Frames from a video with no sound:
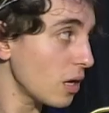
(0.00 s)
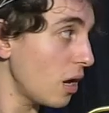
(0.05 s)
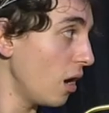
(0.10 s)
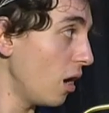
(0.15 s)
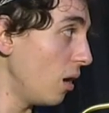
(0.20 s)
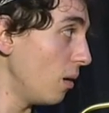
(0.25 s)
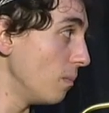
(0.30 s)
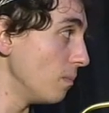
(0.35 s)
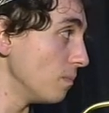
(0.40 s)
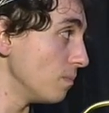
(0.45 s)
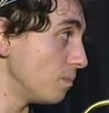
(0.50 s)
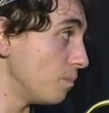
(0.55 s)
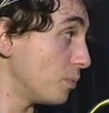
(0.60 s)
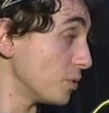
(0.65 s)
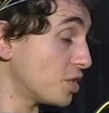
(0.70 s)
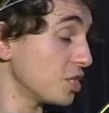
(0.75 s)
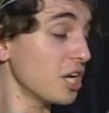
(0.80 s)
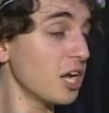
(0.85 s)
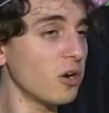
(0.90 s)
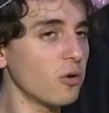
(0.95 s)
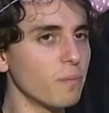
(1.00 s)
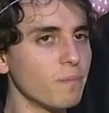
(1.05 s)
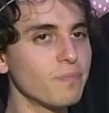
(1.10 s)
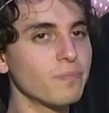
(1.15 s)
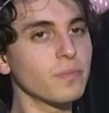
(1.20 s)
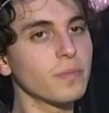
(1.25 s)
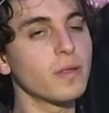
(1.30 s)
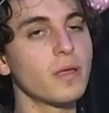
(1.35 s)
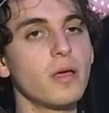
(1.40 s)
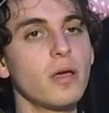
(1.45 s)
Um, but you know,
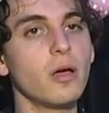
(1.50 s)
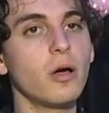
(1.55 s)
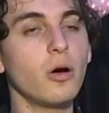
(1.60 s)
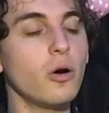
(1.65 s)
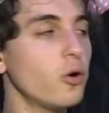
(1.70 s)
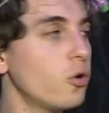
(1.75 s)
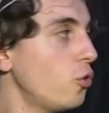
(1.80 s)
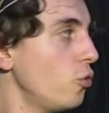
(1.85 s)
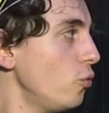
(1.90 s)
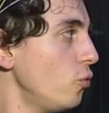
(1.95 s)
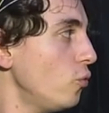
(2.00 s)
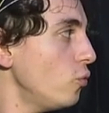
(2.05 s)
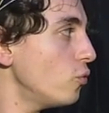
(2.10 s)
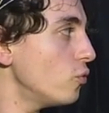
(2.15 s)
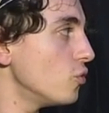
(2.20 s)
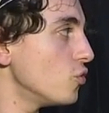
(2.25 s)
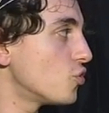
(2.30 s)
who